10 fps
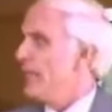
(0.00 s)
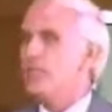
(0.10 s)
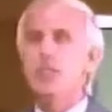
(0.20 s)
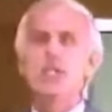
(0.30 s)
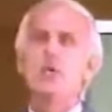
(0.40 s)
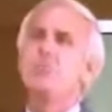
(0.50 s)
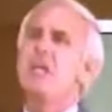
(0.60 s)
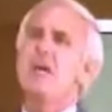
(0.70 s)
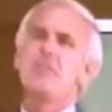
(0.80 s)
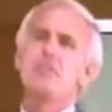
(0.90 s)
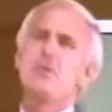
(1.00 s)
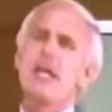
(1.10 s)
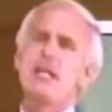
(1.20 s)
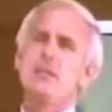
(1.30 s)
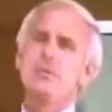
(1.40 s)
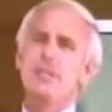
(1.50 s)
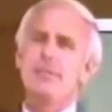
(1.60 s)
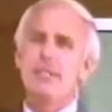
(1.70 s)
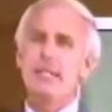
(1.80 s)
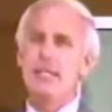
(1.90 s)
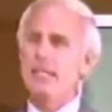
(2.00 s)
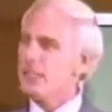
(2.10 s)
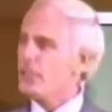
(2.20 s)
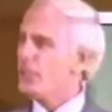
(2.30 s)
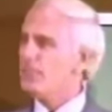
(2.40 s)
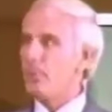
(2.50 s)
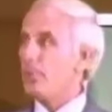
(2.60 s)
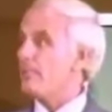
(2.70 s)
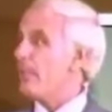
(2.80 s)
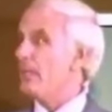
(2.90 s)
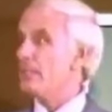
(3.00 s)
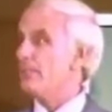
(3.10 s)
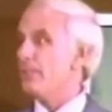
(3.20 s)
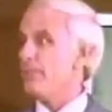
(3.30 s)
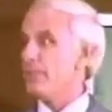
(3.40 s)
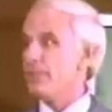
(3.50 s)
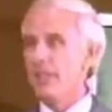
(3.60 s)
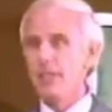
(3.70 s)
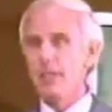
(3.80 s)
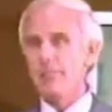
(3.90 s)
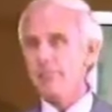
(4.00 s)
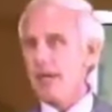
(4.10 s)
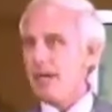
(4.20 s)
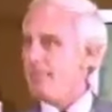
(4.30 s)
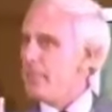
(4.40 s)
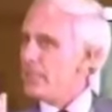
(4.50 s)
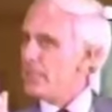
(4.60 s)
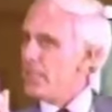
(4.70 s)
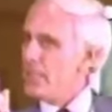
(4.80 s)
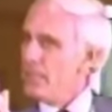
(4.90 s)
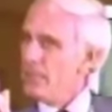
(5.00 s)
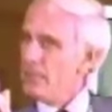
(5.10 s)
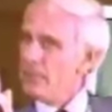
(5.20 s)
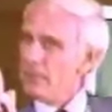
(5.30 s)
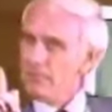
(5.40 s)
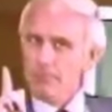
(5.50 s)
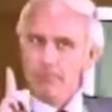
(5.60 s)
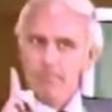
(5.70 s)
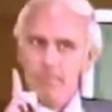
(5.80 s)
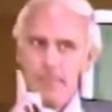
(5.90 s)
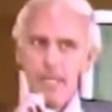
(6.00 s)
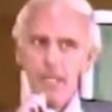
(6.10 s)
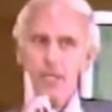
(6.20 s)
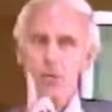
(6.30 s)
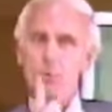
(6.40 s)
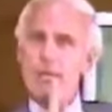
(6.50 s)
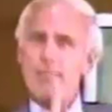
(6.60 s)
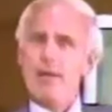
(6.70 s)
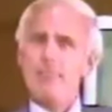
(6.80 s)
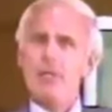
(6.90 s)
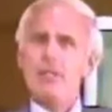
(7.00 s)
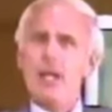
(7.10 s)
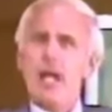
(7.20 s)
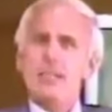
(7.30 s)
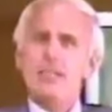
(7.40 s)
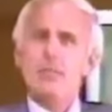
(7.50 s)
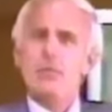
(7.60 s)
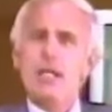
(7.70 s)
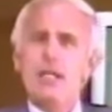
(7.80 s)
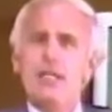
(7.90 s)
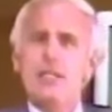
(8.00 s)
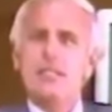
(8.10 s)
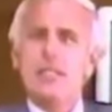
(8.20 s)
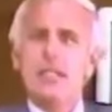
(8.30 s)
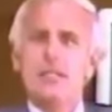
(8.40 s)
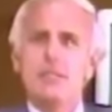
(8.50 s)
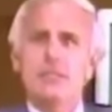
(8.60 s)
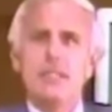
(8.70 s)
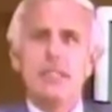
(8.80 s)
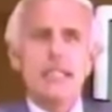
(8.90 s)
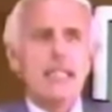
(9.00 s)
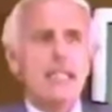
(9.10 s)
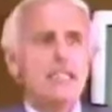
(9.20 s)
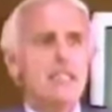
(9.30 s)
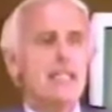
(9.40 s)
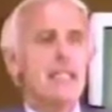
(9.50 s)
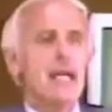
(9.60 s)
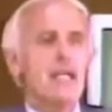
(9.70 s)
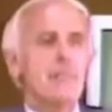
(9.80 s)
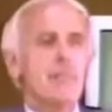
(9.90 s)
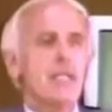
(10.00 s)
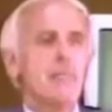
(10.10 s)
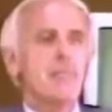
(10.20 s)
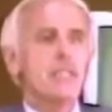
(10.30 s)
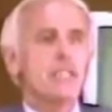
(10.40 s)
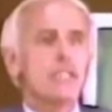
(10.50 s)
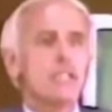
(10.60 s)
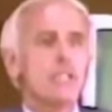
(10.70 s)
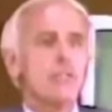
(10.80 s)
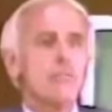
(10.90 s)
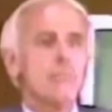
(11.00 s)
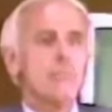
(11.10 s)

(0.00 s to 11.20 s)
He's going to go down the drain, lose everything. Just put him down something fierce. Bobby said, the way my brother acted when I got into sales, he said that made me so